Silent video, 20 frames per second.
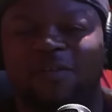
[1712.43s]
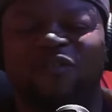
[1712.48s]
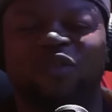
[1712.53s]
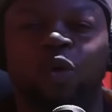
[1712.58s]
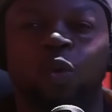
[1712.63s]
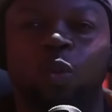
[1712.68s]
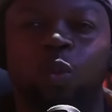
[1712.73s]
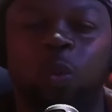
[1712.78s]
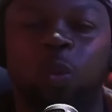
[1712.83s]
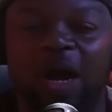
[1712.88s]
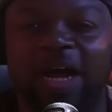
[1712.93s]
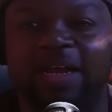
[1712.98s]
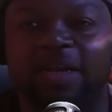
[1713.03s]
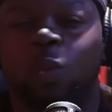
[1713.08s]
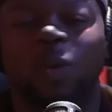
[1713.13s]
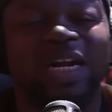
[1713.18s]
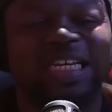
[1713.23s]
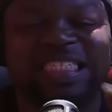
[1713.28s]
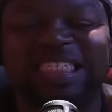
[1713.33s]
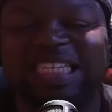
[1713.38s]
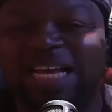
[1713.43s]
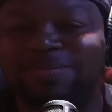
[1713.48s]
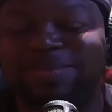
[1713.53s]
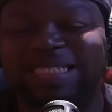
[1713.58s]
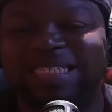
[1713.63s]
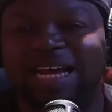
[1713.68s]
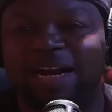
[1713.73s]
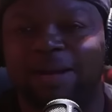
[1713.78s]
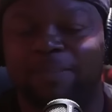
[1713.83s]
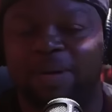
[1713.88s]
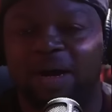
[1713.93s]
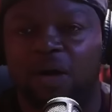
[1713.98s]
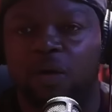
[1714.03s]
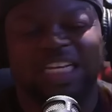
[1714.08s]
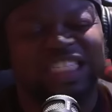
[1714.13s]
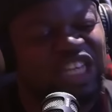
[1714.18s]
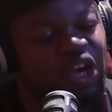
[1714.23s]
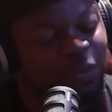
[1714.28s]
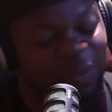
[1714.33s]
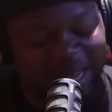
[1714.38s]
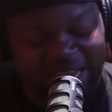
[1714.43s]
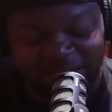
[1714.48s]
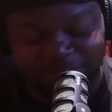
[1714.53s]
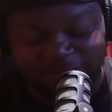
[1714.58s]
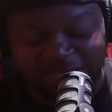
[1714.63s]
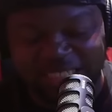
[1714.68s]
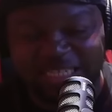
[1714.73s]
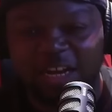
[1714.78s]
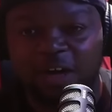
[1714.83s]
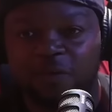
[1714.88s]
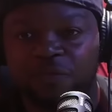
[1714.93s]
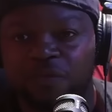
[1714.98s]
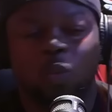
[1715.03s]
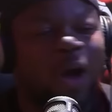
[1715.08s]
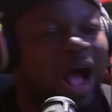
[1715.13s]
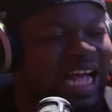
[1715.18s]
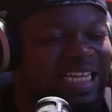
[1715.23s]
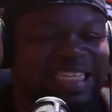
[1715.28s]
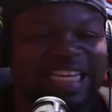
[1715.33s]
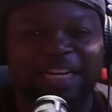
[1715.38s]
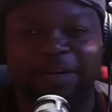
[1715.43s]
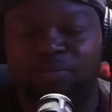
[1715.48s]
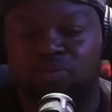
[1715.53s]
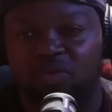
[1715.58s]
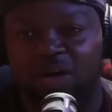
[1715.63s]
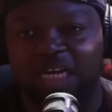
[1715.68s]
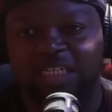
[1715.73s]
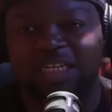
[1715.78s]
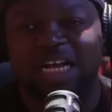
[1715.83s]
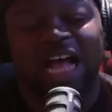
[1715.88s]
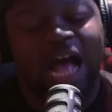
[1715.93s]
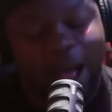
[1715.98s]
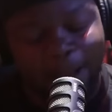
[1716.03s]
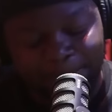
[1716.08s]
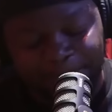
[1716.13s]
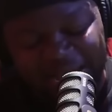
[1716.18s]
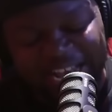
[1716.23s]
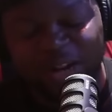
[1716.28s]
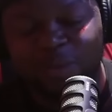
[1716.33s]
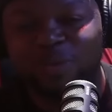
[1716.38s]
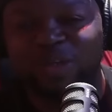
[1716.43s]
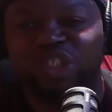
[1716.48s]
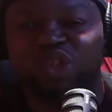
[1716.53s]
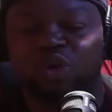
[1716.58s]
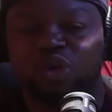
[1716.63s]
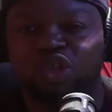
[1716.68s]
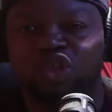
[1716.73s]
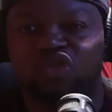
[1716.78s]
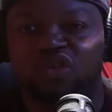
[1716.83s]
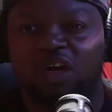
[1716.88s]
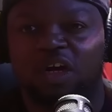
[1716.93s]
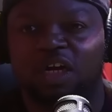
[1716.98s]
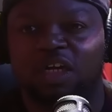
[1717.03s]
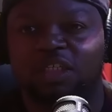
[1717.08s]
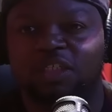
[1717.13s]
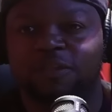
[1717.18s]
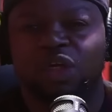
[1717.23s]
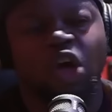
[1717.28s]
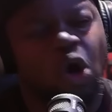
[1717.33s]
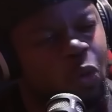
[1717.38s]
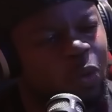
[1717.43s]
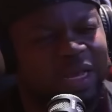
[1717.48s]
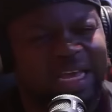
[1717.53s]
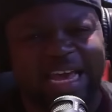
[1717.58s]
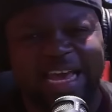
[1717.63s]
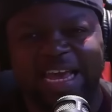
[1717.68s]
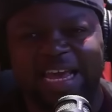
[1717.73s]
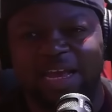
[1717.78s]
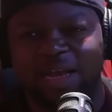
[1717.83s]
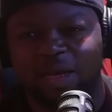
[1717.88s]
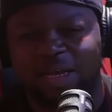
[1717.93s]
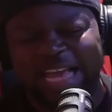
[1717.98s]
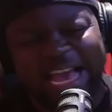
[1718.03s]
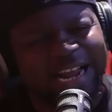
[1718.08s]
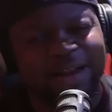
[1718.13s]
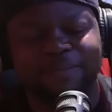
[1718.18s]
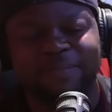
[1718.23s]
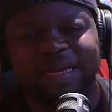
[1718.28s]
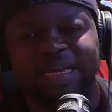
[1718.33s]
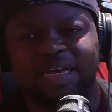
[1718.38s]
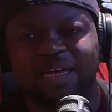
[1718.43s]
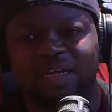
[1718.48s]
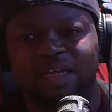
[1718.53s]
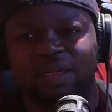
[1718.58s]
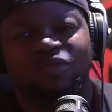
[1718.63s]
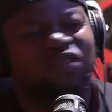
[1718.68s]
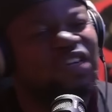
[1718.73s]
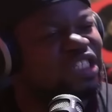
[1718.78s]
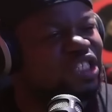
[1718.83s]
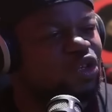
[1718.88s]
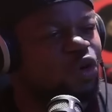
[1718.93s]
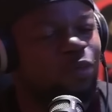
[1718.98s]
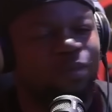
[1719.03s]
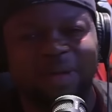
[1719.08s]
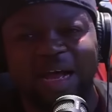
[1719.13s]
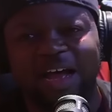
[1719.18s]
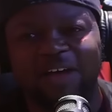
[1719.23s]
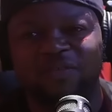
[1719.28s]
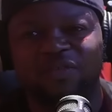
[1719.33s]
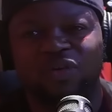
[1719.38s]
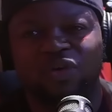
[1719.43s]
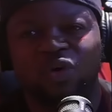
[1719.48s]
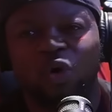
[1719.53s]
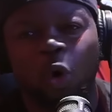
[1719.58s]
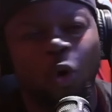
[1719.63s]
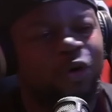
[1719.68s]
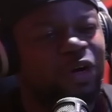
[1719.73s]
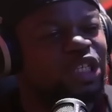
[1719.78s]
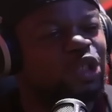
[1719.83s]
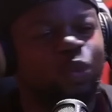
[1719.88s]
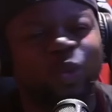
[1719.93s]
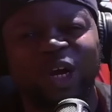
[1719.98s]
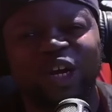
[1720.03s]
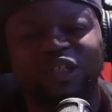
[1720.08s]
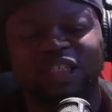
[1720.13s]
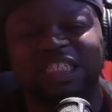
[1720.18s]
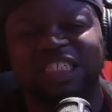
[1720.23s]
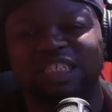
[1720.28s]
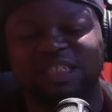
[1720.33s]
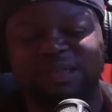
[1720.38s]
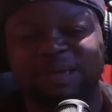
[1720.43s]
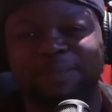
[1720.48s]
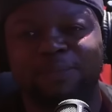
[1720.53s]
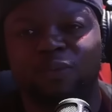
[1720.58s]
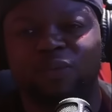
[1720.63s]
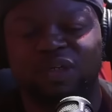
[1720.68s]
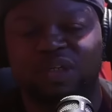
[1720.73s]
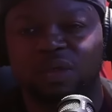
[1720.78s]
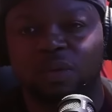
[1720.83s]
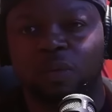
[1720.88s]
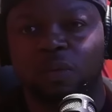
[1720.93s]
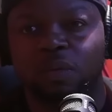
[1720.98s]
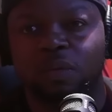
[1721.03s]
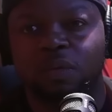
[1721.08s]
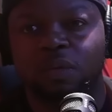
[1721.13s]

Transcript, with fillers: For what? What is he upset about? Is he like himself? Why is he depressed? I bet he was on drugs. Cocaine, ketamine, crystal meth, all this weird shit these people do